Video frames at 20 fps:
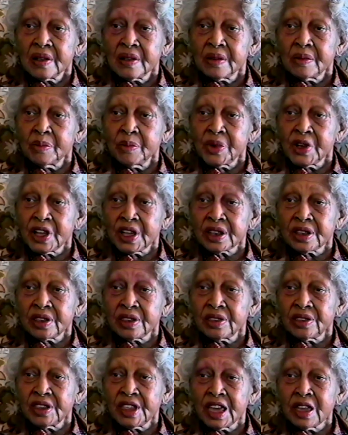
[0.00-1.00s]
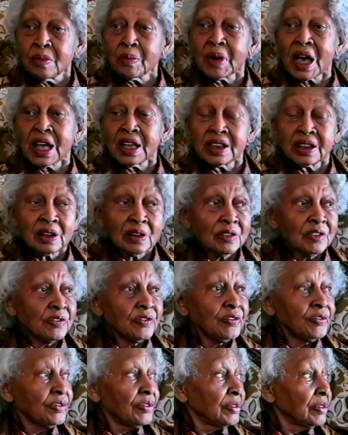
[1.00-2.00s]
but they might have
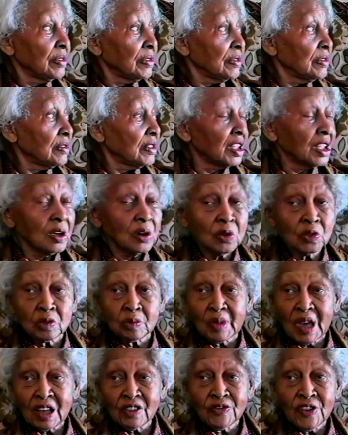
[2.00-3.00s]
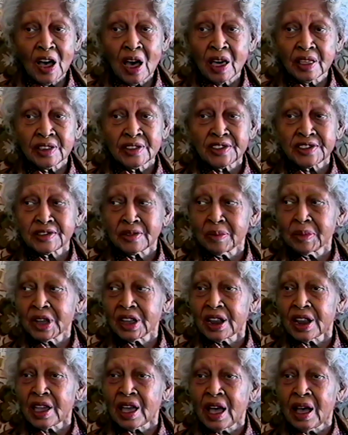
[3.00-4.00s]
loaned my father some
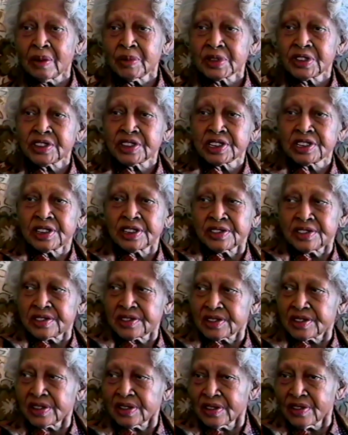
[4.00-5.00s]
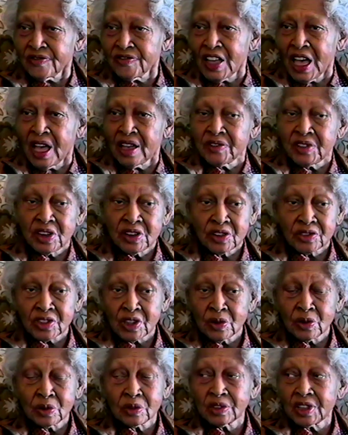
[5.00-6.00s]
money. I was just 5 years
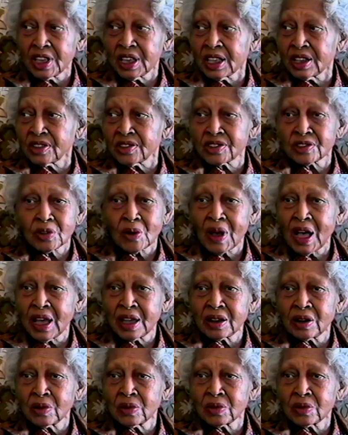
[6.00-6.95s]
old then, so I don't...